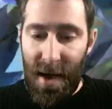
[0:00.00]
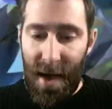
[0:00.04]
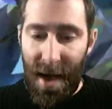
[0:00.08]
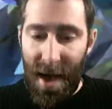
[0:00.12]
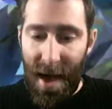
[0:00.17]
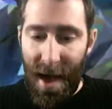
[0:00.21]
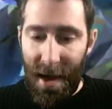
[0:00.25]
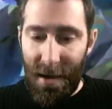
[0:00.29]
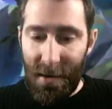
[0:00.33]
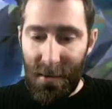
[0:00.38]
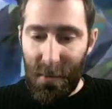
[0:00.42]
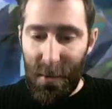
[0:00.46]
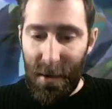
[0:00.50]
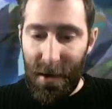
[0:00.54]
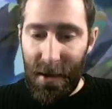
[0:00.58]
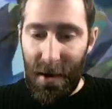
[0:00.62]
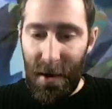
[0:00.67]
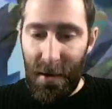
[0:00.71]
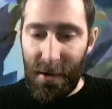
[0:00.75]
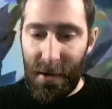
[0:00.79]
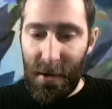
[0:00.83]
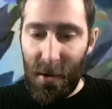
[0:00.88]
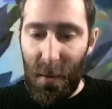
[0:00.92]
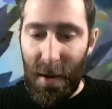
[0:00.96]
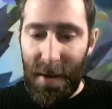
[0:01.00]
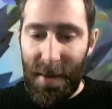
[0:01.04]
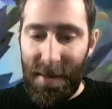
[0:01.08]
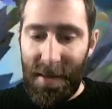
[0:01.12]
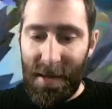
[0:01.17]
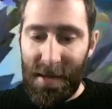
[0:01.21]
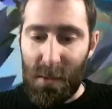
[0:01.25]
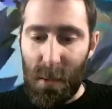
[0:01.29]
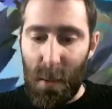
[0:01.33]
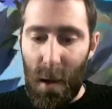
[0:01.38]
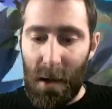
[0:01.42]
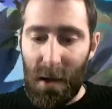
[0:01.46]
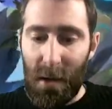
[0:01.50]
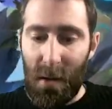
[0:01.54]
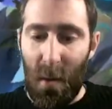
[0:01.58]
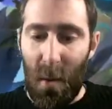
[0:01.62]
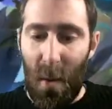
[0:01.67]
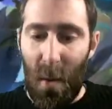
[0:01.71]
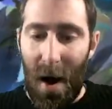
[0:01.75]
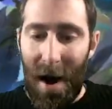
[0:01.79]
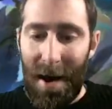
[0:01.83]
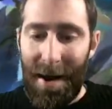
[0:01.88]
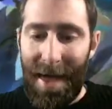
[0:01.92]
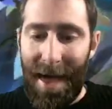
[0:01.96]
And we're going to win this one
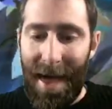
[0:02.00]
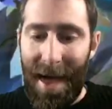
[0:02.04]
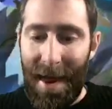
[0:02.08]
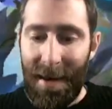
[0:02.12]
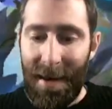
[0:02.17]
quite